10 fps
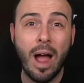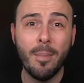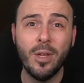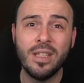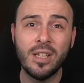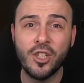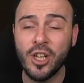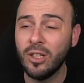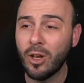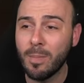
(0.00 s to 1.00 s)
I'm using
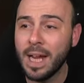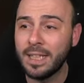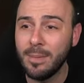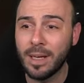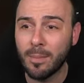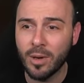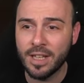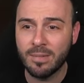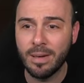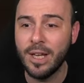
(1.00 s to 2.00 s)
shield on my team, and I'm gonna
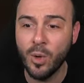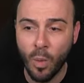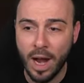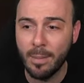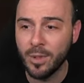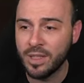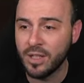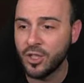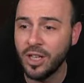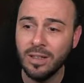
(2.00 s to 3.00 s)
explain you why I'm
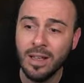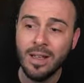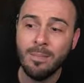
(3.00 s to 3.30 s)
using shield.